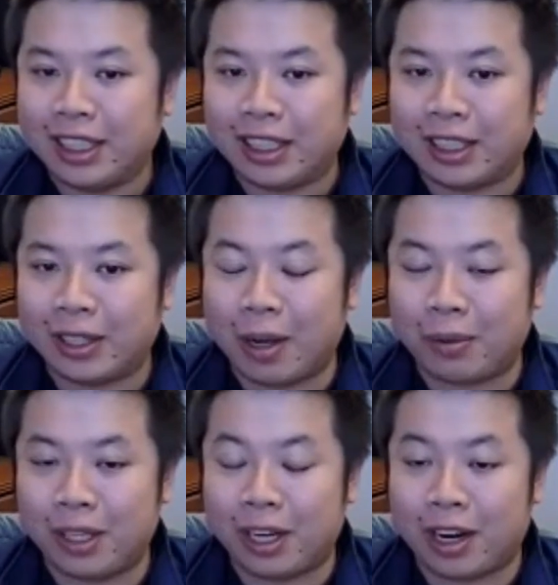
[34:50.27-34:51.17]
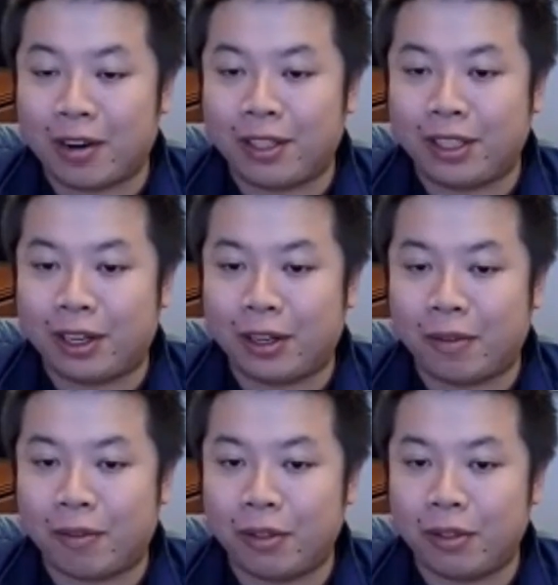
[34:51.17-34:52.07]
So I would encourage all
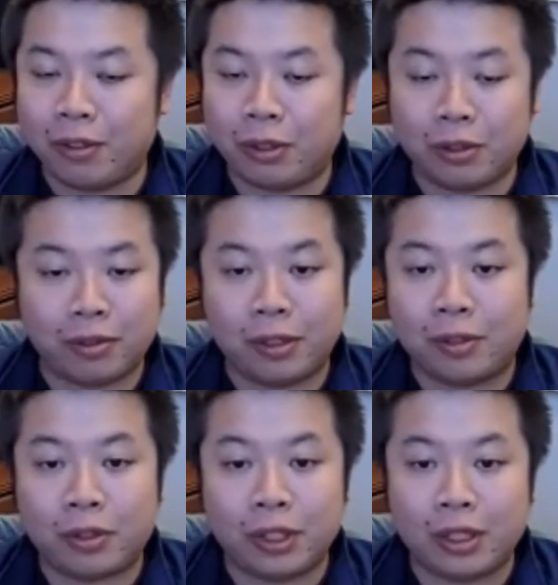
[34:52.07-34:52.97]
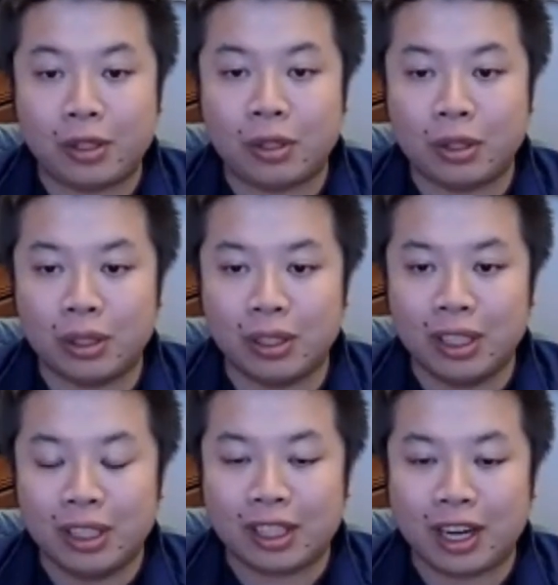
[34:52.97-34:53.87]
of you to feel free to
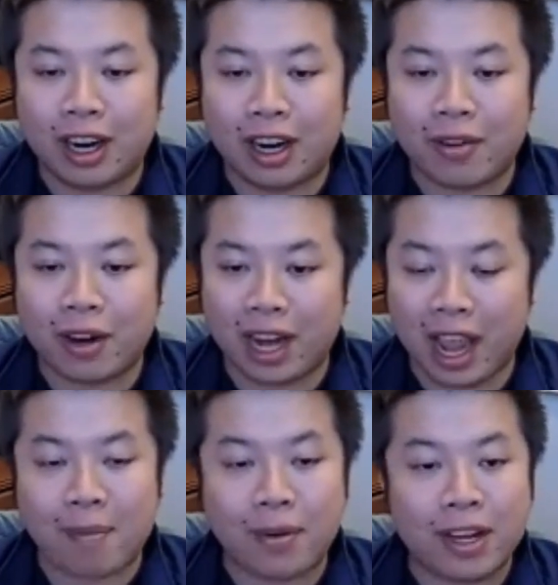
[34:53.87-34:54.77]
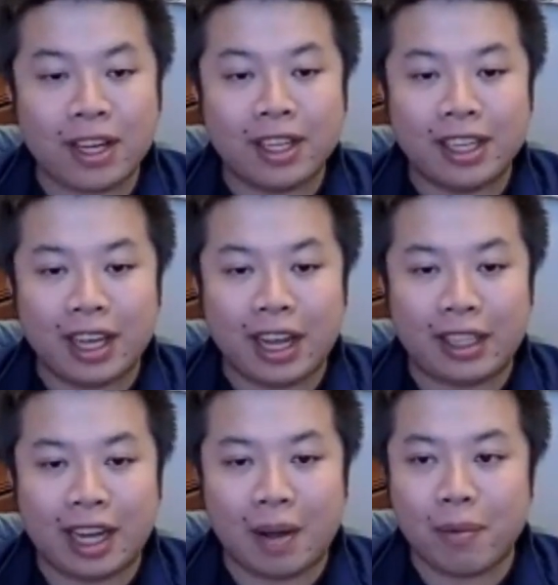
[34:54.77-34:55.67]
turn on your camera
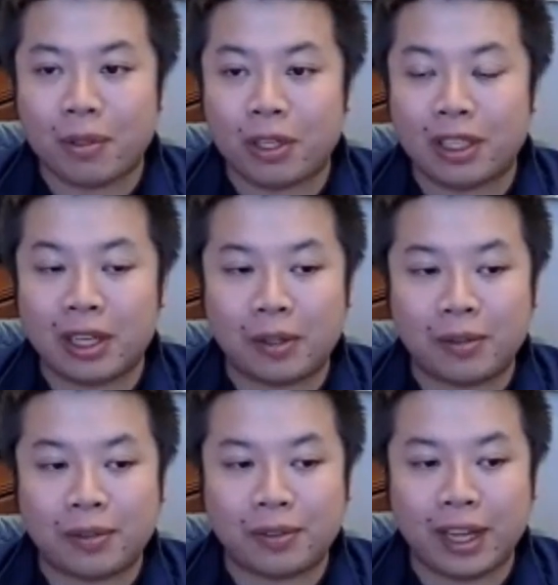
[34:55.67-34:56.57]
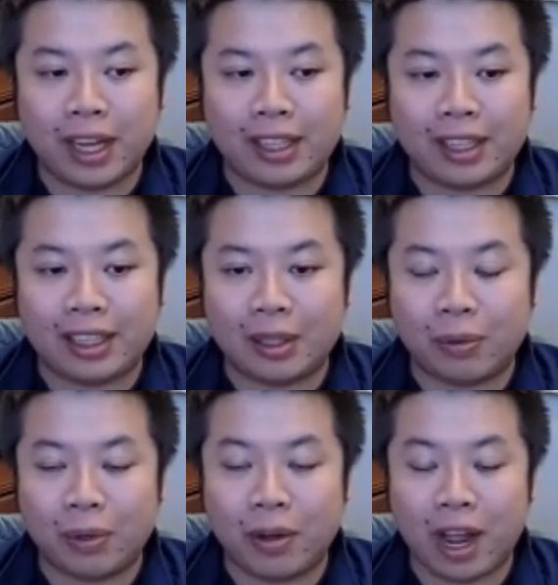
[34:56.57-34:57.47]
and unmute yourself, and
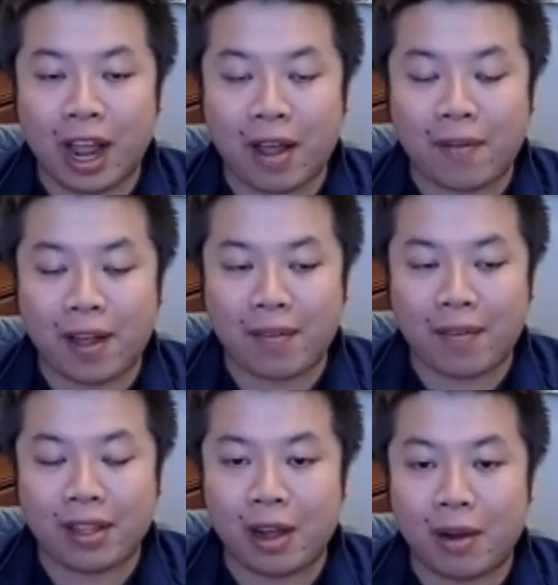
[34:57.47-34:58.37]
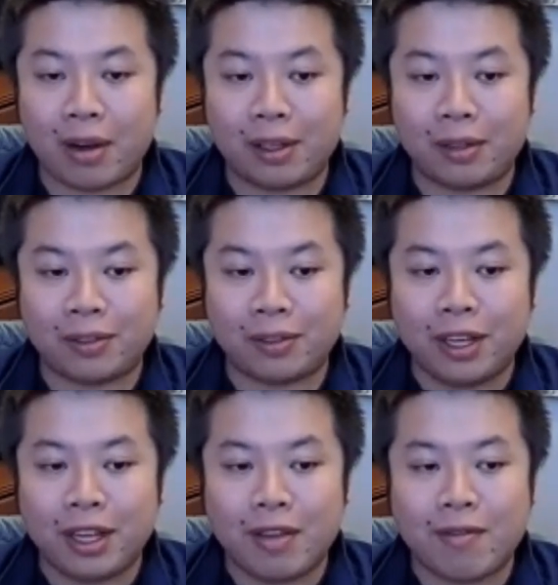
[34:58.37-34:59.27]
we will have half an hour of
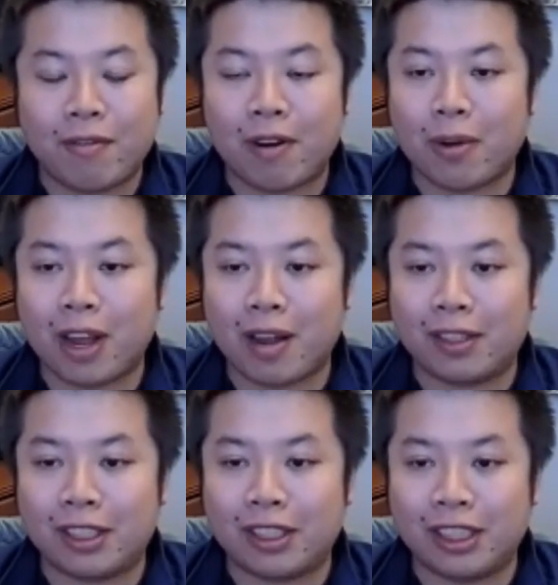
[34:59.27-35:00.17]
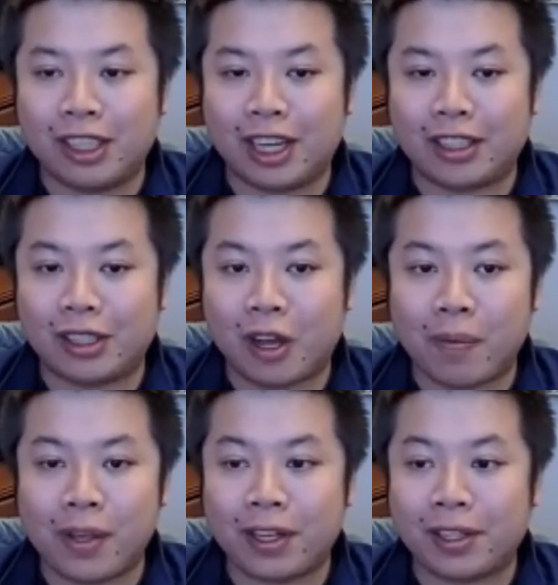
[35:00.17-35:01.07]
informal conversation on this
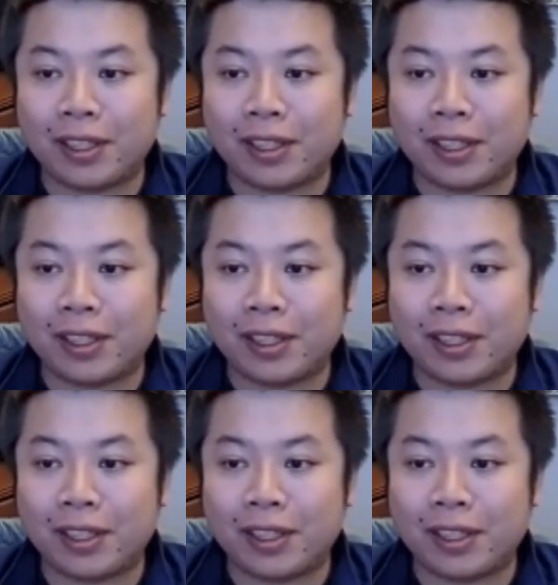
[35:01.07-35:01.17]
topic.